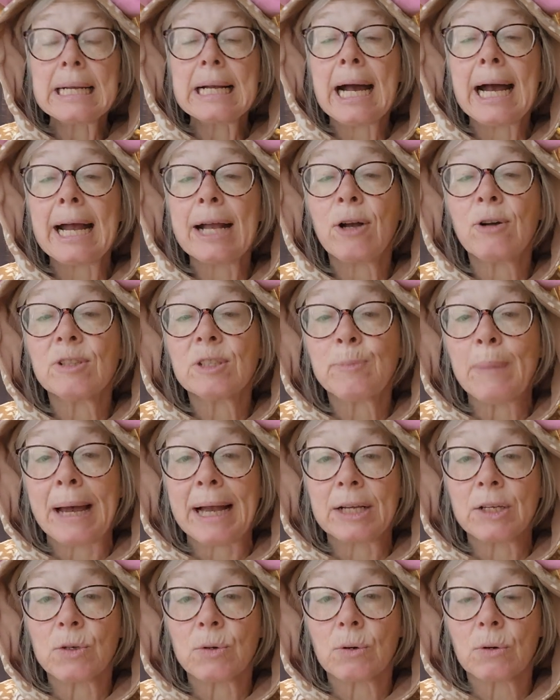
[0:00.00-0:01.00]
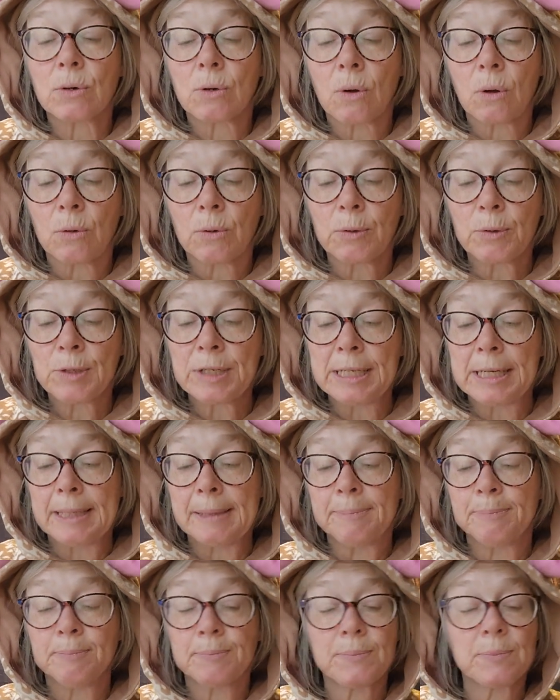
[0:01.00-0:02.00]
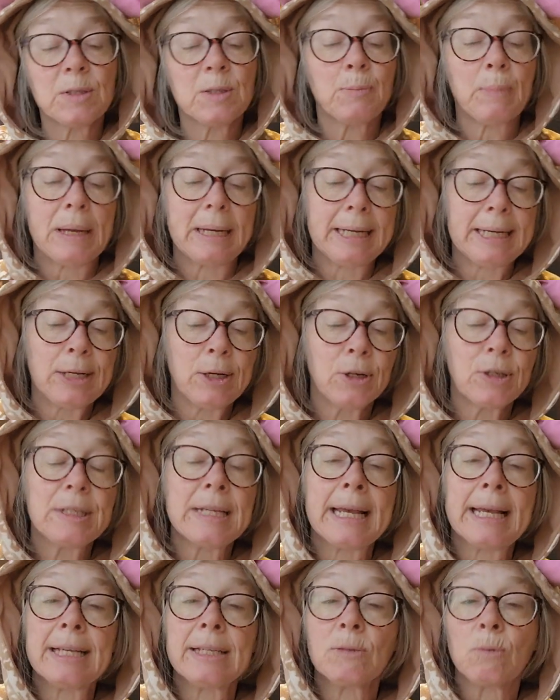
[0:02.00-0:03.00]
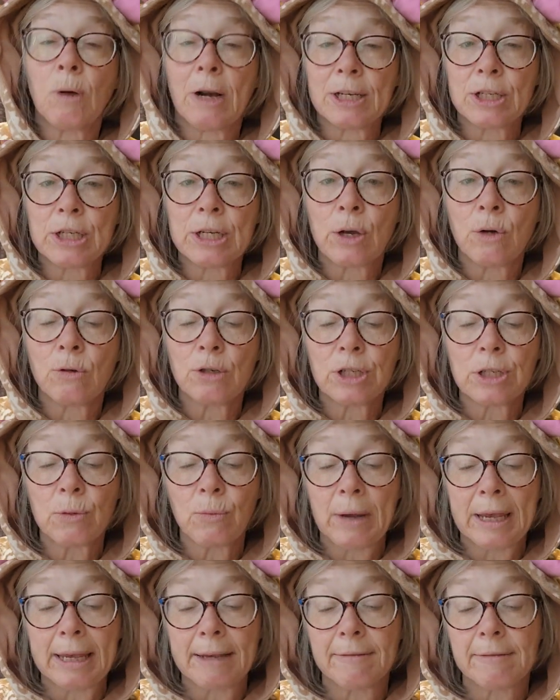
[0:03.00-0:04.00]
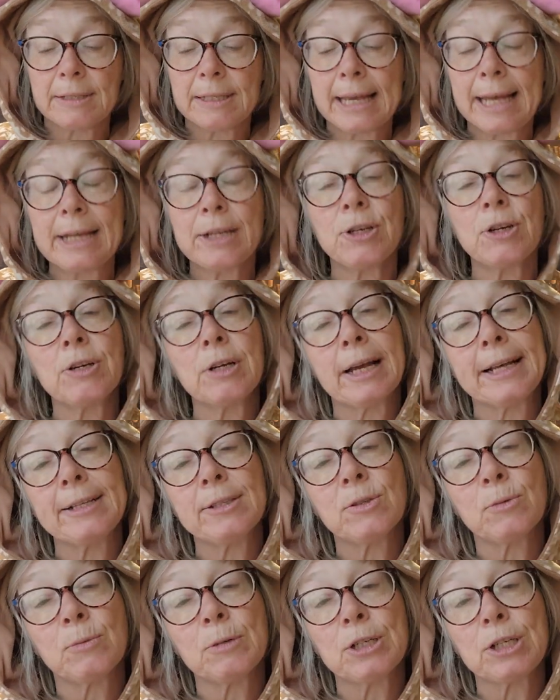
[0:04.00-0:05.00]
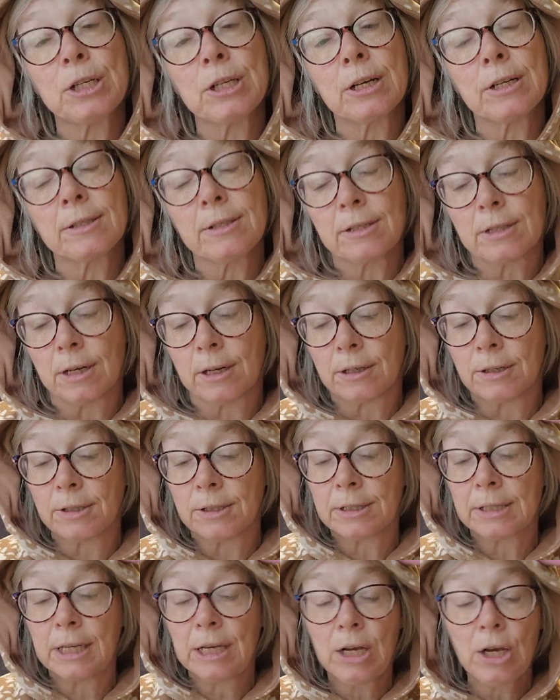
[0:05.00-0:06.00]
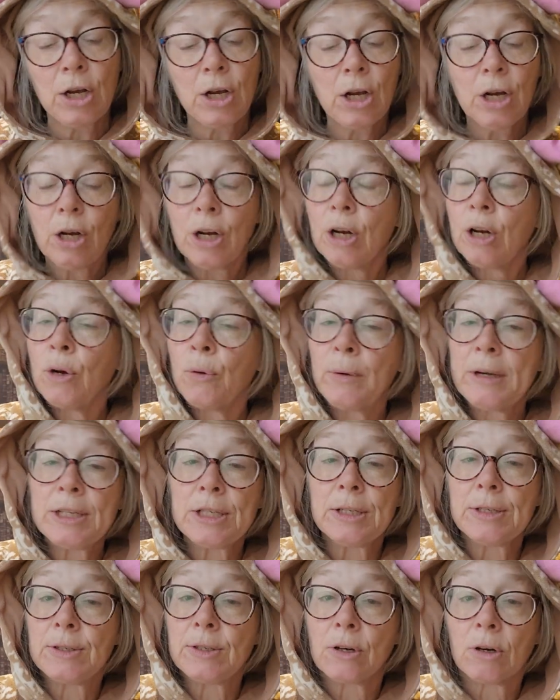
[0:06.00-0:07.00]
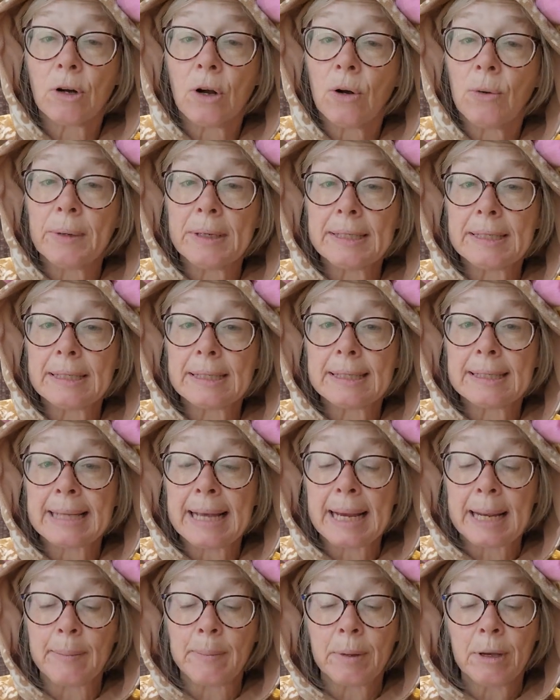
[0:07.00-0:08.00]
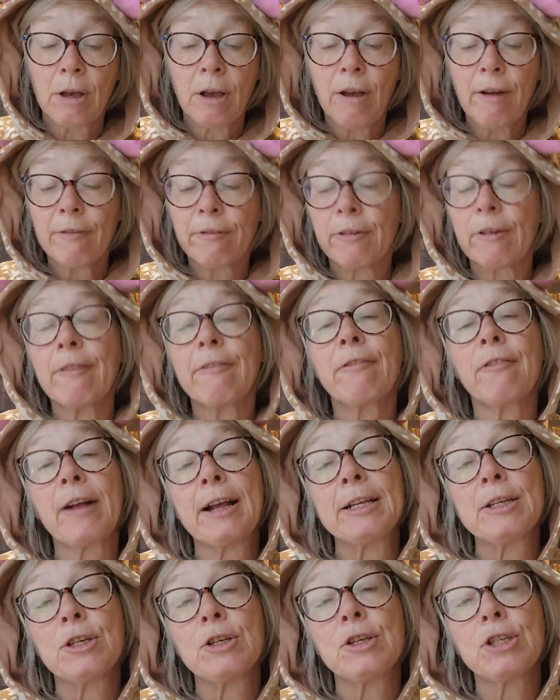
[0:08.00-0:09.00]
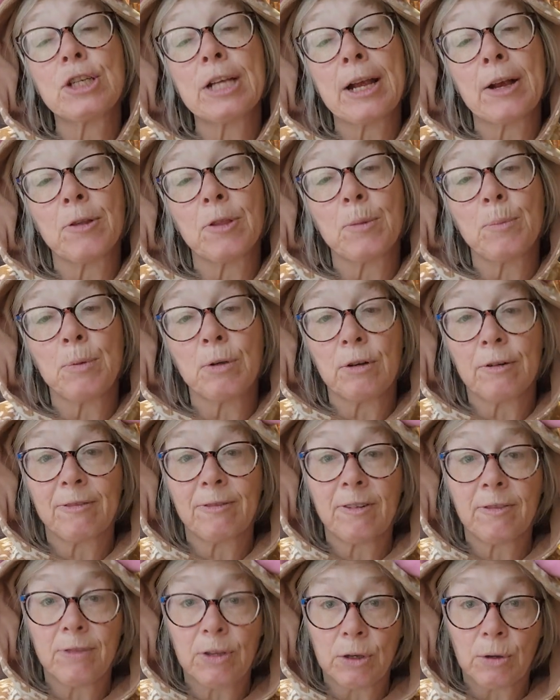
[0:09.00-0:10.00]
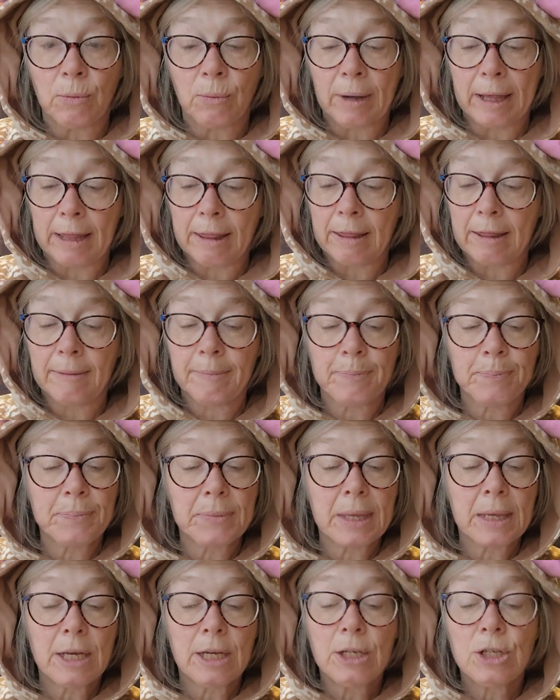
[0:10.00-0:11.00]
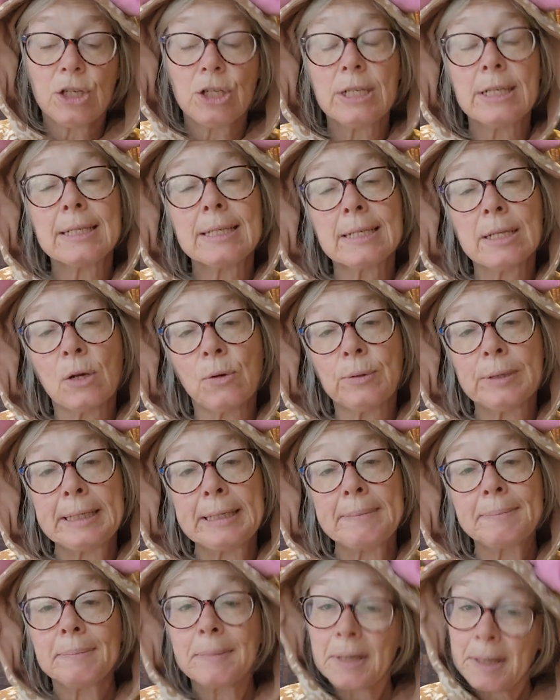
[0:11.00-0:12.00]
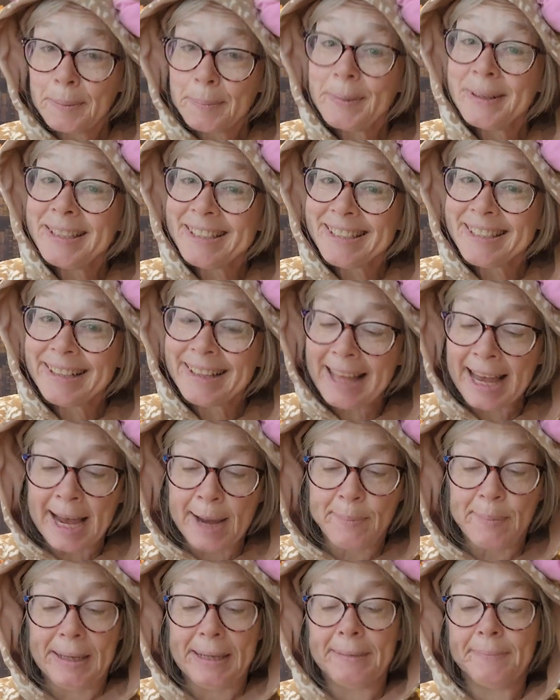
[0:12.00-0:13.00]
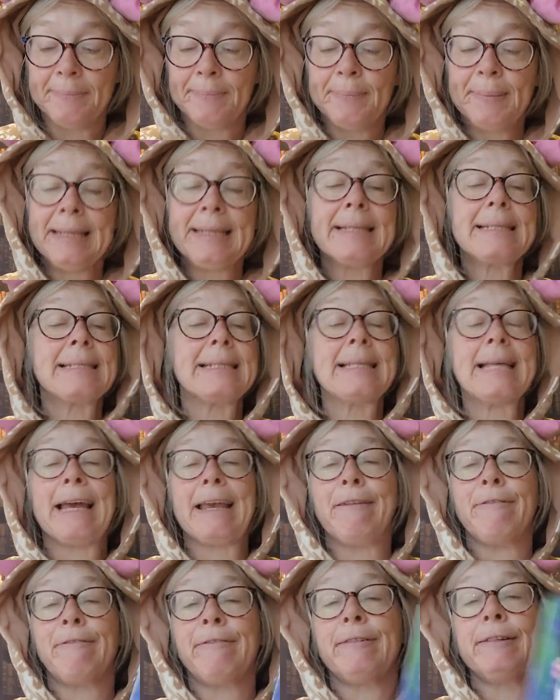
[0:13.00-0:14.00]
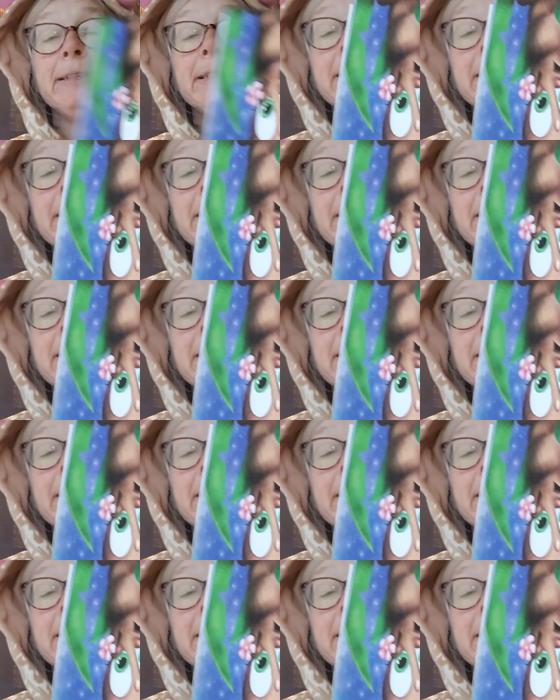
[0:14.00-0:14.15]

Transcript: Kai goes back to her old routine, spending her days watching ocean waves and her nights wishing on stars. Her wishes are always the same, for a friend to share the beautiful view with. She is lonely, but still happy, because life